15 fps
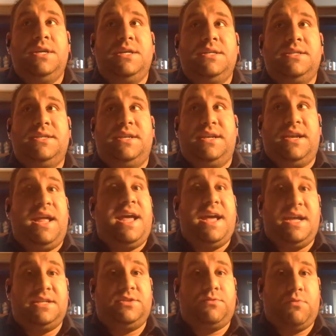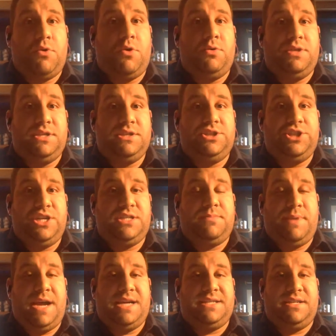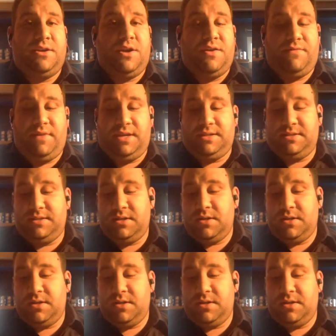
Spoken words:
see an enhanced role in this Jets passing offense.